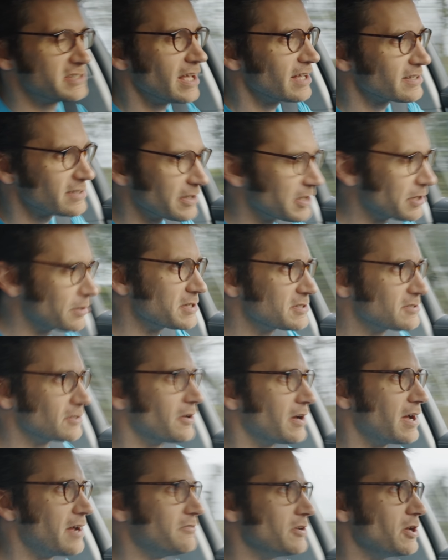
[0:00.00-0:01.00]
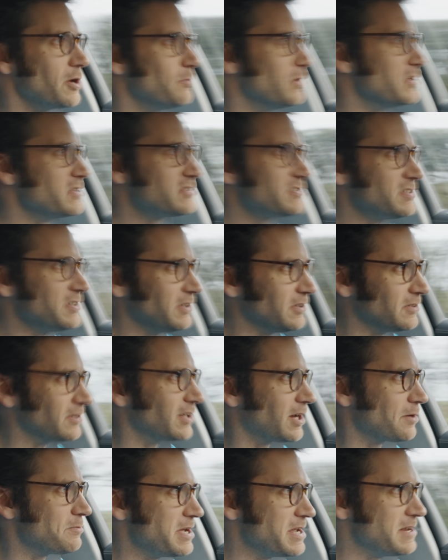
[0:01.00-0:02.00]
Yes, I know it's a lot heavier, but still,
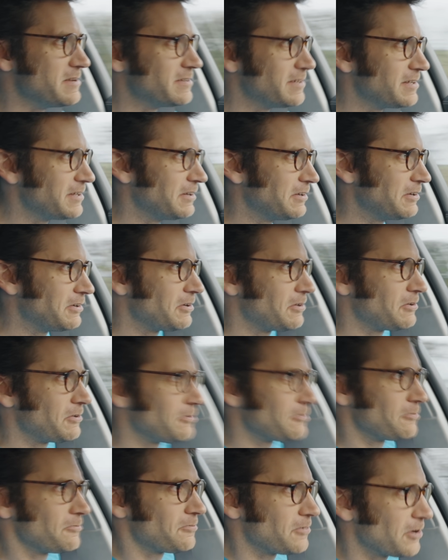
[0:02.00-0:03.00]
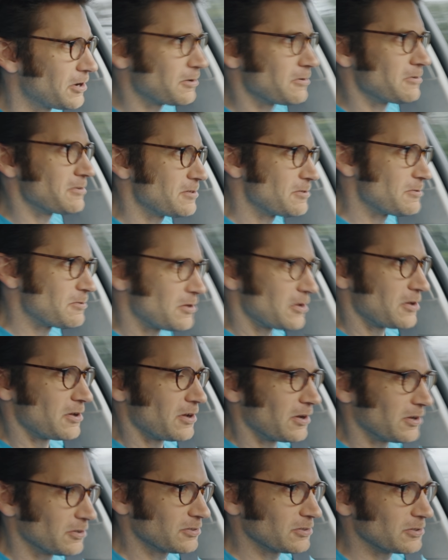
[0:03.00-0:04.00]
I mean, for
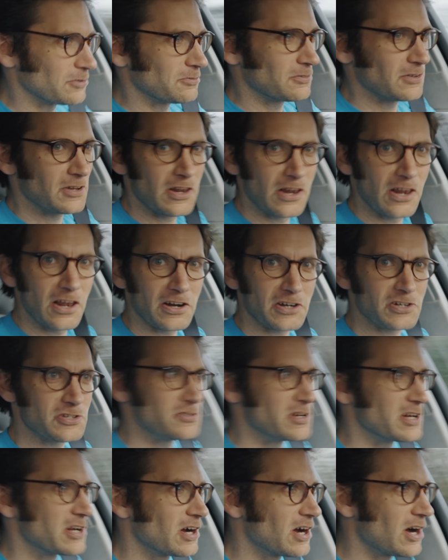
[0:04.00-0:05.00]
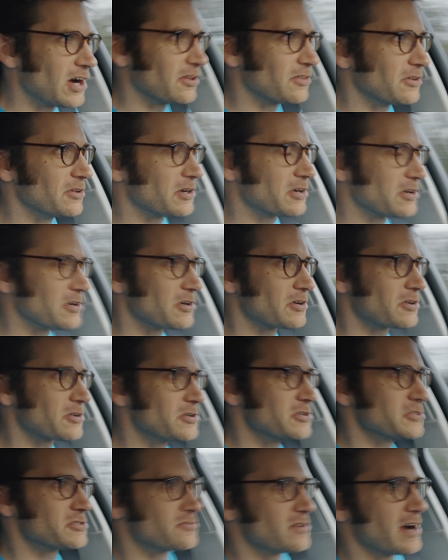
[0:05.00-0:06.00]
a sort of luxury car that can
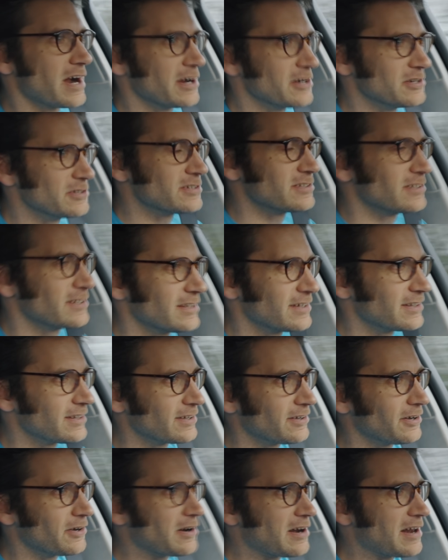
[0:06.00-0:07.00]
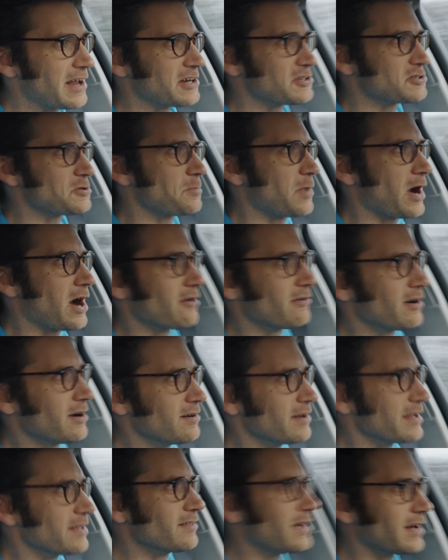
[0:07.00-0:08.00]
cruise around on electric power
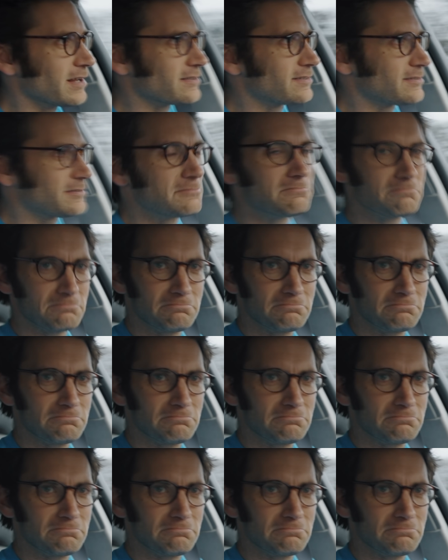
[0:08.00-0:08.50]
only, that's